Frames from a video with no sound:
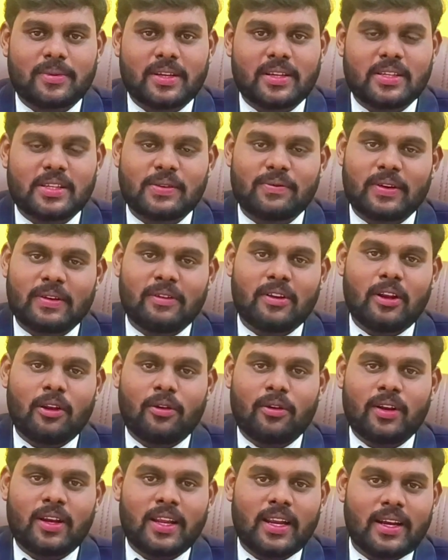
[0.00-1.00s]
means we will
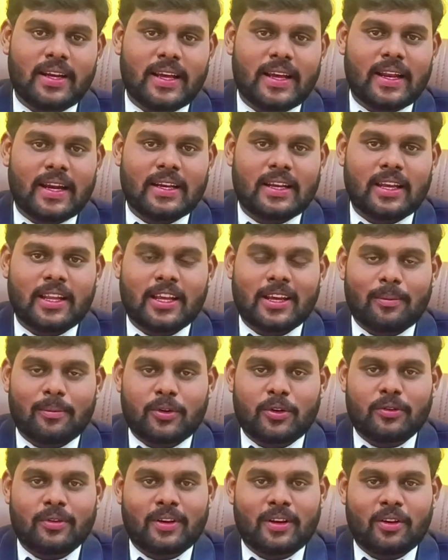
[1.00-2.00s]
only directly come
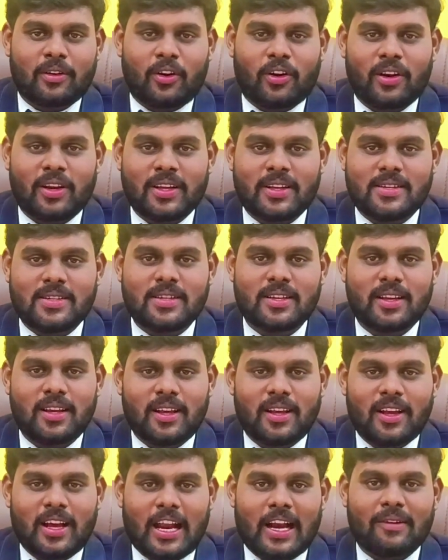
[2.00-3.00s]
to your college
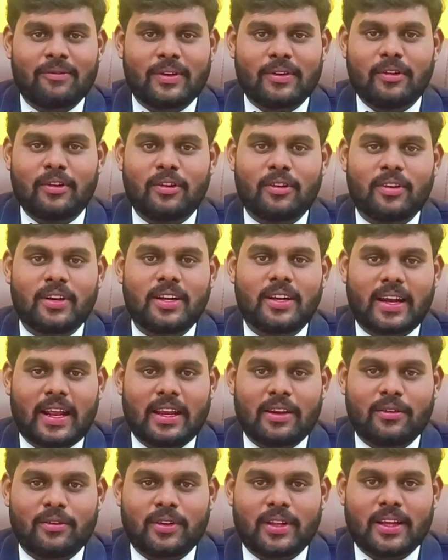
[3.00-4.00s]
and we will only
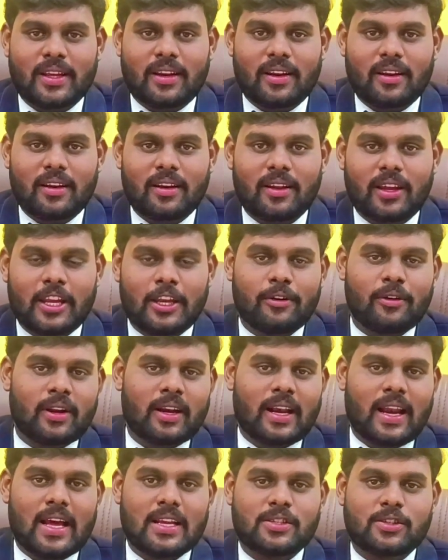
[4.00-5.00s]
train you there. In your
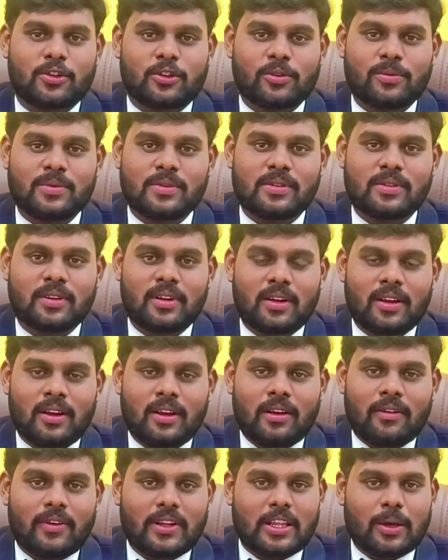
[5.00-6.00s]
classrooms
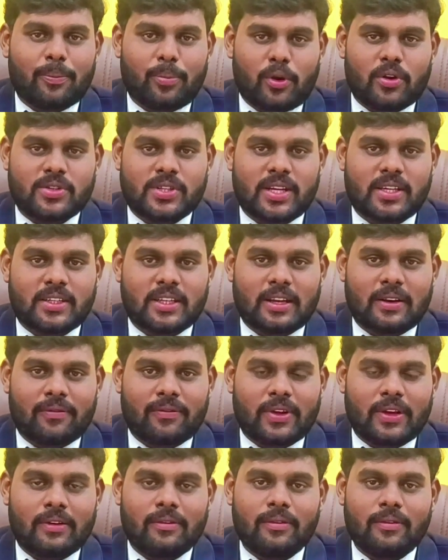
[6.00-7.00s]
with a projector
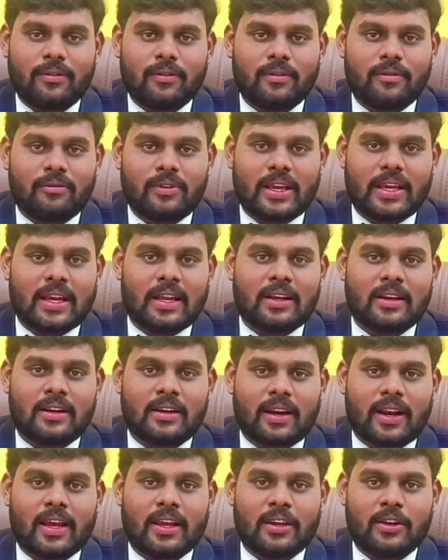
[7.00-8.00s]
we can
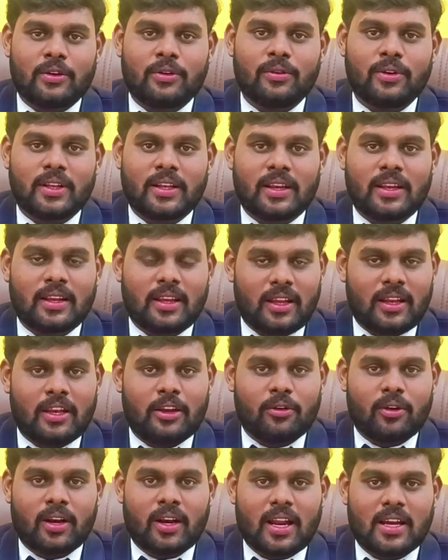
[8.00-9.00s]
train you in
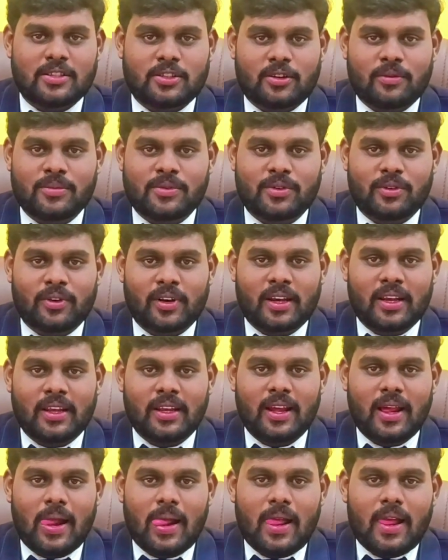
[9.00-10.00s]
your classrooms only.
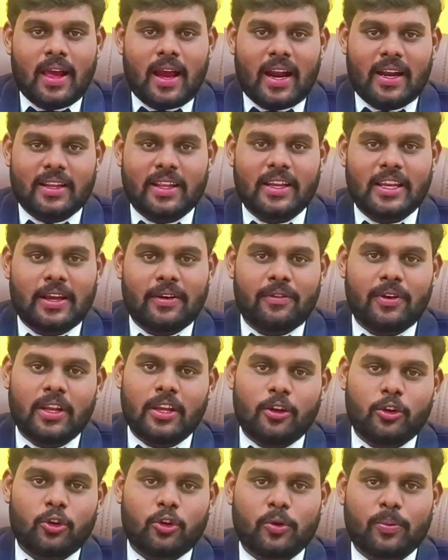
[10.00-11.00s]
and then
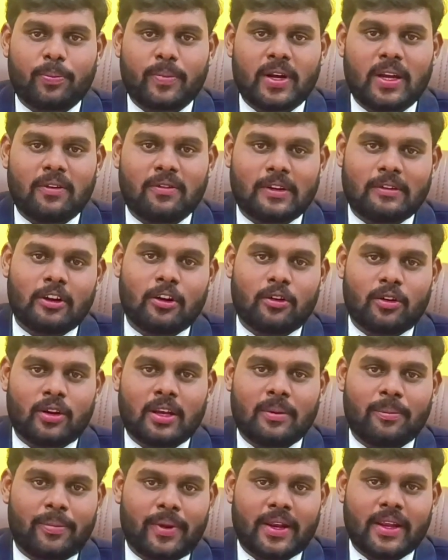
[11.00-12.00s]
every equipment we will
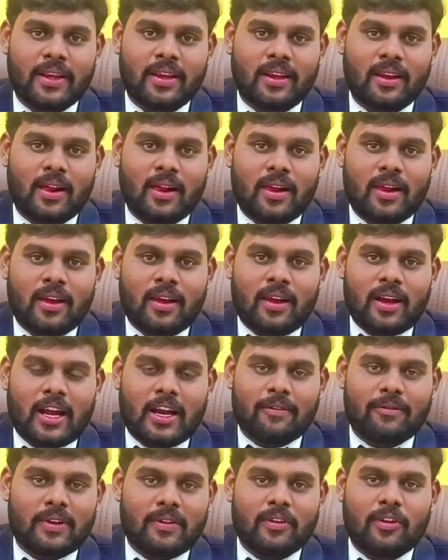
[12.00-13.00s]
only bring
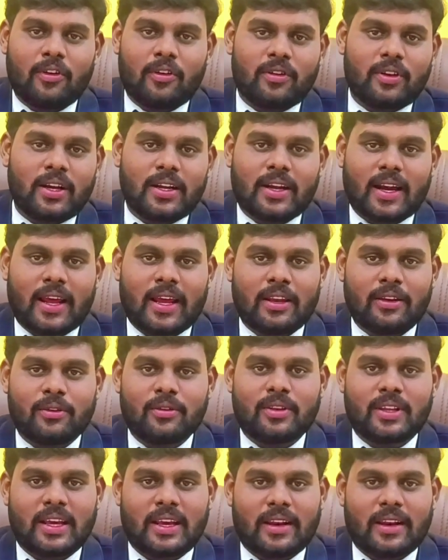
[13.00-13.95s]
and we will only train you